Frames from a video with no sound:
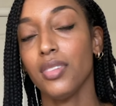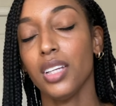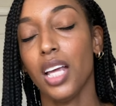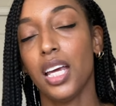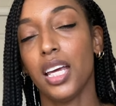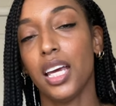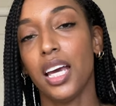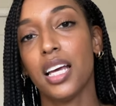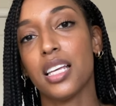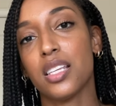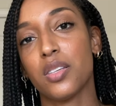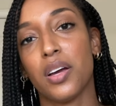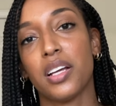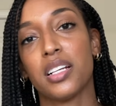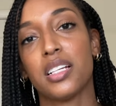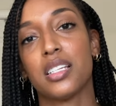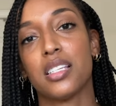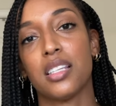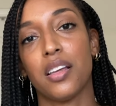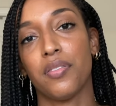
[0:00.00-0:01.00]
yeah, so I
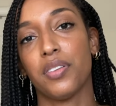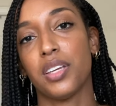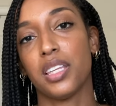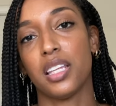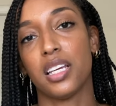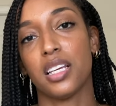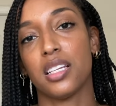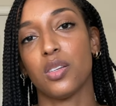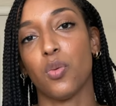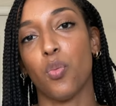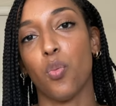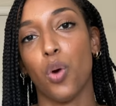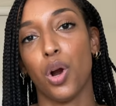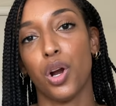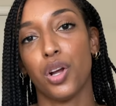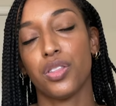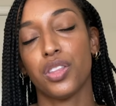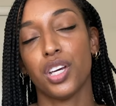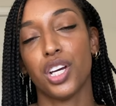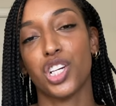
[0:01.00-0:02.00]
just definitely think it's
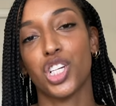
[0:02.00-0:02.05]
worth a